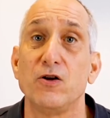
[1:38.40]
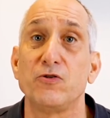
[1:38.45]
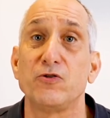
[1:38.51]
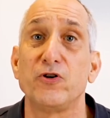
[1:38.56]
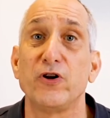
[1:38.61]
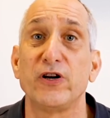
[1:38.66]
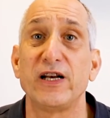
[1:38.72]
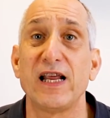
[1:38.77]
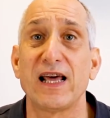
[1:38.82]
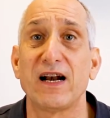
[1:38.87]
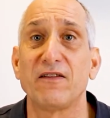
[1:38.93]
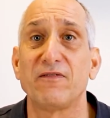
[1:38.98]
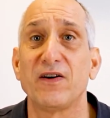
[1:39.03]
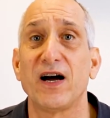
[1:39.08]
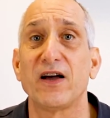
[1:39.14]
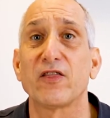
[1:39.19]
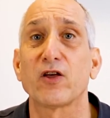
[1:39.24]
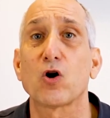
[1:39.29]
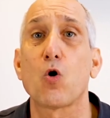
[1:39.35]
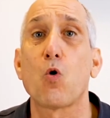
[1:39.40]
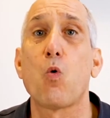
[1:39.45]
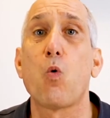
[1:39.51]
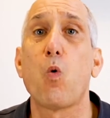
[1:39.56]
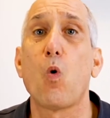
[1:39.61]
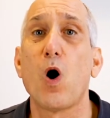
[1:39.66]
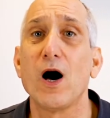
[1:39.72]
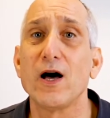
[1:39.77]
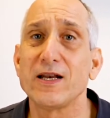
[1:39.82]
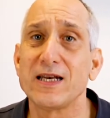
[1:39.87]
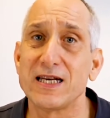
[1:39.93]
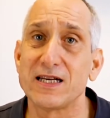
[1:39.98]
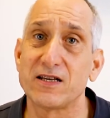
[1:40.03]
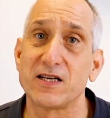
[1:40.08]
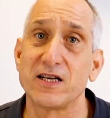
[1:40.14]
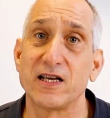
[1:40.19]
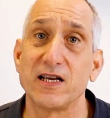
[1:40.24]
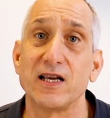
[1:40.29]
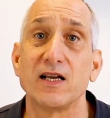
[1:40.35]
to identify the
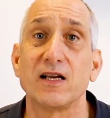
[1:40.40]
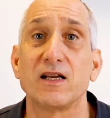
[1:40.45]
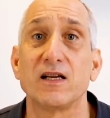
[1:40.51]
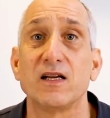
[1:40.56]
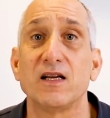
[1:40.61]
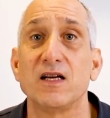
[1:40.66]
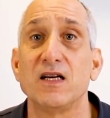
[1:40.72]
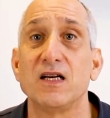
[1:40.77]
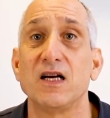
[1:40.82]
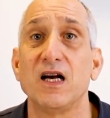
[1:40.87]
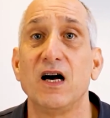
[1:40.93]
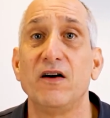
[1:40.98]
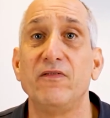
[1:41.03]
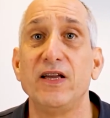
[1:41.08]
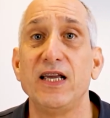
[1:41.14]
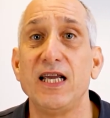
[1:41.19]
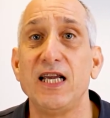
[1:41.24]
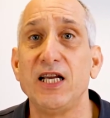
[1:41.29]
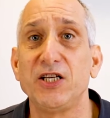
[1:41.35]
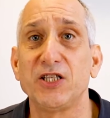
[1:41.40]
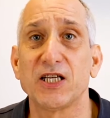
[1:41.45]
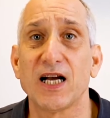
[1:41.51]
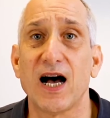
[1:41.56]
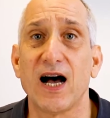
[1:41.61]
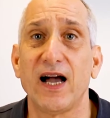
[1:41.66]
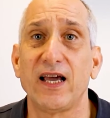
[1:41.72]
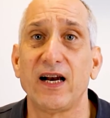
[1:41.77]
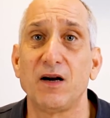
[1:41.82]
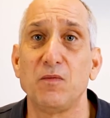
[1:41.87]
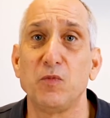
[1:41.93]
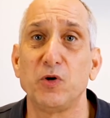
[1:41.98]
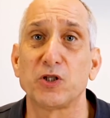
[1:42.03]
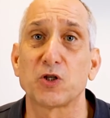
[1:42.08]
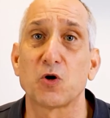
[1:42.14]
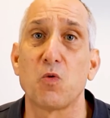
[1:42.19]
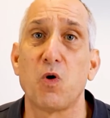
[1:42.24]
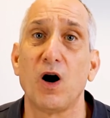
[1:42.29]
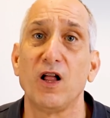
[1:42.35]
quantity of each item
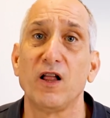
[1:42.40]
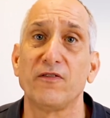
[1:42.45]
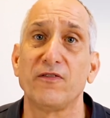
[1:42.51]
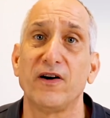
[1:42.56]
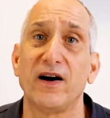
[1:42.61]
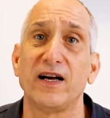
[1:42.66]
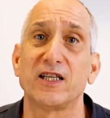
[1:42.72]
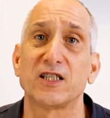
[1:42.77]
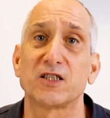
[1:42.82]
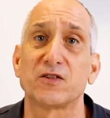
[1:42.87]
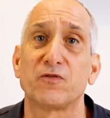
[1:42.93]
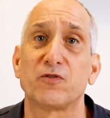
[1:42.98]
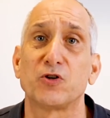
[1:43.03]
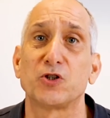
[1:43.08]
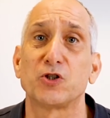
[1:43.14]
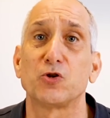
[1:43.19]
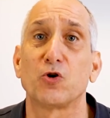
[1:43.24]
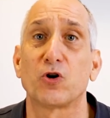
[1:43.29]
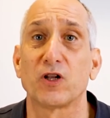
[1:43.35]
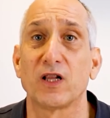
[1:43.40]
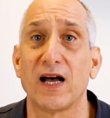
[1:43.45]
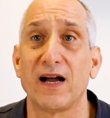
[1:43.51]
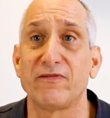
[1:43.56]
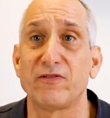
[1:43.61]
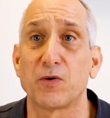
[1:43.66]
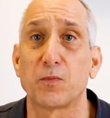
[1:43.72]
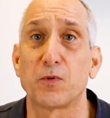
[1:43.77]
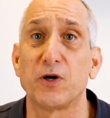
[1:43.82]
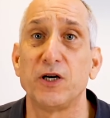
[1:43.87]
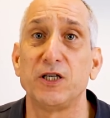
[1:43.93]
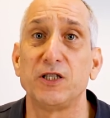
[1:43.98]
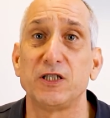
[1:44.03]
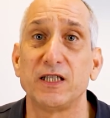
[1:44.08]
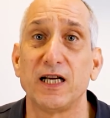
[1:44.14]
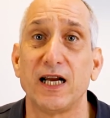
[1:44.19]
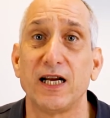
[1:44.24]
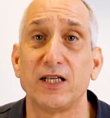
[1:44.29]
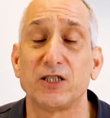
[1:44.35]
which qualifies for short life
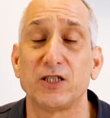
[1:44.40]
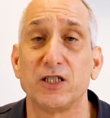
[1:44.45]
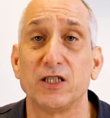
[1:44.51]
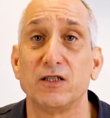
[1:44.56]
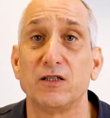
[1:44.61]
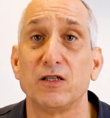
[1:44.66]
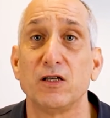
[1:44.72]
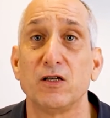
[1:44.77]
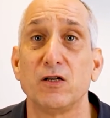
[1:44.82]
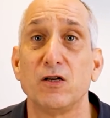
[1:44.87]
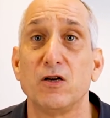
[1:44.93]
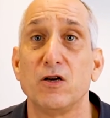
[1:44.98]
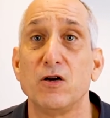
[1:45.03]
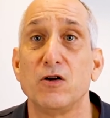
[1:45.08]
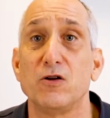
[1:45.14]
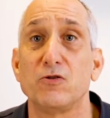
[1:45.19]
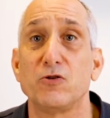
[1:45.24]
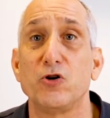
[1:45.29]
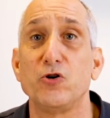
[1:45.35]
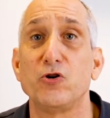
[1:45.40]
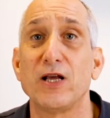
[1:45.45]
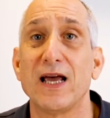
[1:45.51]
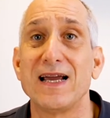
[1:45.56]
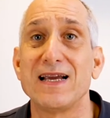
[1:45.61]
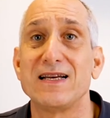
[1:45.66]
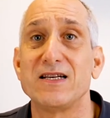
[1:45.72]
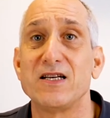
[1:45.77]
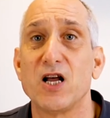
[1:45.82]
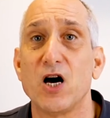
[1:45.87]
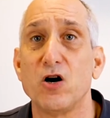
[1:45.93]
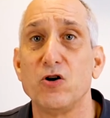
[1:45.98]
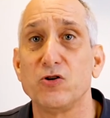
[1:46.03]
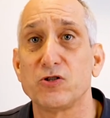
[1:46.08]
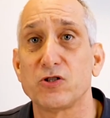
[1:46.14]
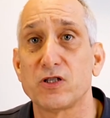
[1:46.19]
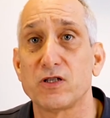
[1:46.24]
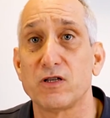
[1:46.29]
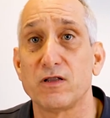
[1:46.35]
depreciation, to take
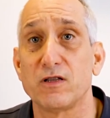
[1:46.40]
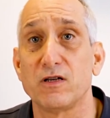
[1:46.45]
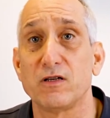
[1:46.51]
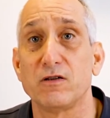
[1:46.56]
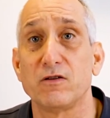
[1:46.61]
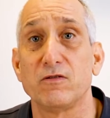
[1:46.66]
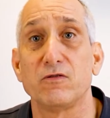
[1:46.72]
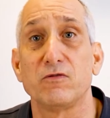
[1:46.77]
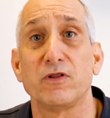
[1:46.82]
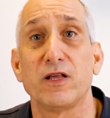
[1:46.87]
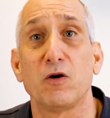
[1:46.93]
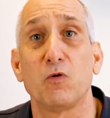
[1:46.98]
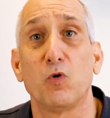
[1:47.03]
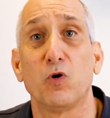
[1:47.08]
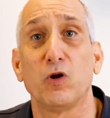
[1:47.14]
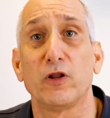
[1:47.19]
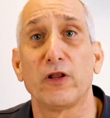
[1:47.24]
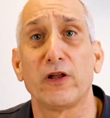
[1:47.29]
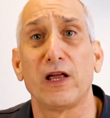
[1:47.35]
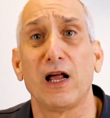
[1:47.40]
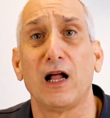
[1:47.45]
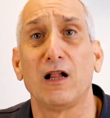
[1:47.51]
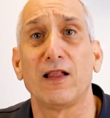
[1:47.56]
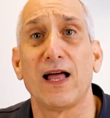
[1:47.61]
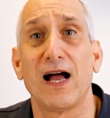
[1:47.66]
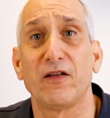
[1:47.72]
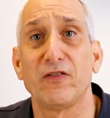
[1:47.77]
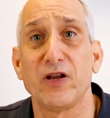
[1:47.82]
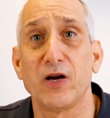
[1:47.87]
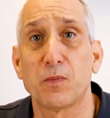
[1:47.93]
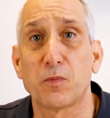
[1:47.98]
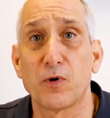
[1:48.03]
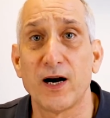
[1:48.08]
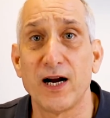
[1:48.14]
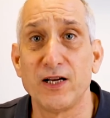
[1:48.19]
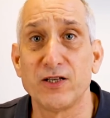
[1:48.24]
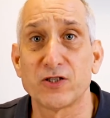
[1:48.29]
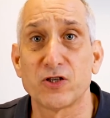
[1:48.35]
notes that will allow the
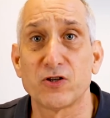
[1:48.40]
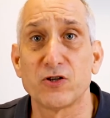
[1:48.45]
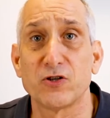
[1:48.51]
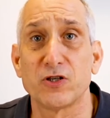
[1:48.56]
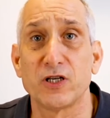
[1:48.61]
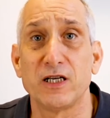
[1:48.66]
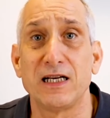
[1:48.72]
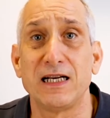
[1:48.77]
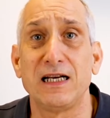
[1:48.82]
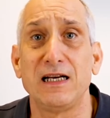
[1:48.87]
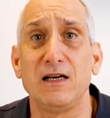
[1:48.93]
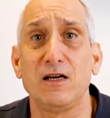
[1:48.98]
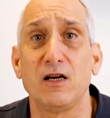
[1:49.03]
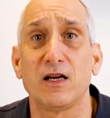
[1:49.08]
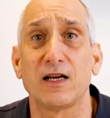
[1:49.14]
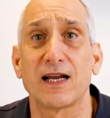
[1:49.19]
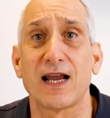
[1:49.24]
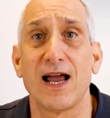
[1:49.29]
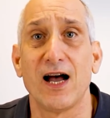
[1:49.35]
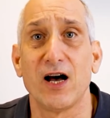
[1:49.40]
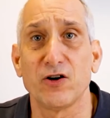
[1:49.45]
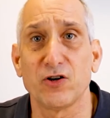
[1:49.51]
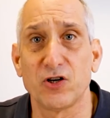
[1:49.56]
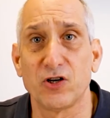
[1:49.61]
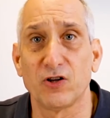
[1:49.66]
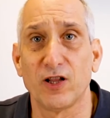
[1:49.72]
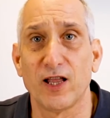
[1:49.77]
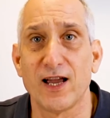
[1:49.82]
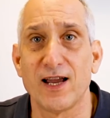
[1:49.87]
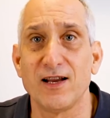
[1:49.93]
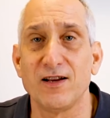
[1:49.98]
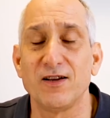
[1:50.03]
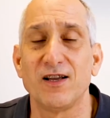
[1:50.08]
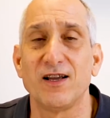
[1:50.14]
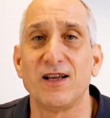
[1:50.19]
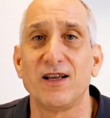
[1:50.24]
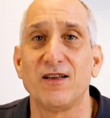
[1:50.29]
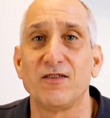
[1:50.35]
appraiser to calculate
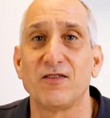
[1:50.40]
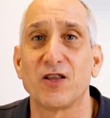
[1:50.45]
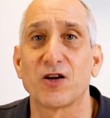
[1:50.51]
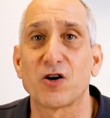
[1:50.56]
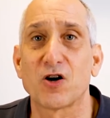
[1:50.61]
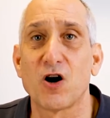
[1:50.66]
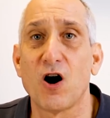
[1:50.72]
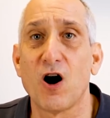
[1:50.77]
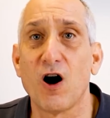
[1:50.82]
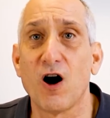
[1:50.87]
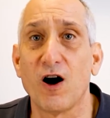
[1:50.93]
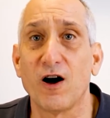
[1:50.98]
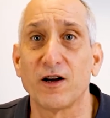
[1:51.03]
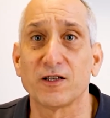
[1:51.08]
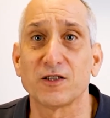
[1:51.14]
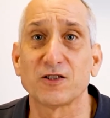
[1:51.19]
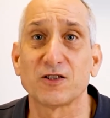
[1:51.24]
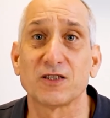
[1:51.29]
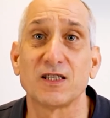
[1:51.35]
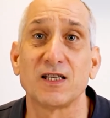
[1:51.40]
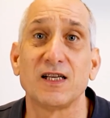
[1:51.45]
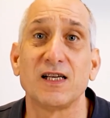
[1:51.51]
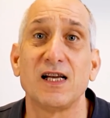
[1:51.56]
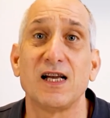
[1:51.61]
the cost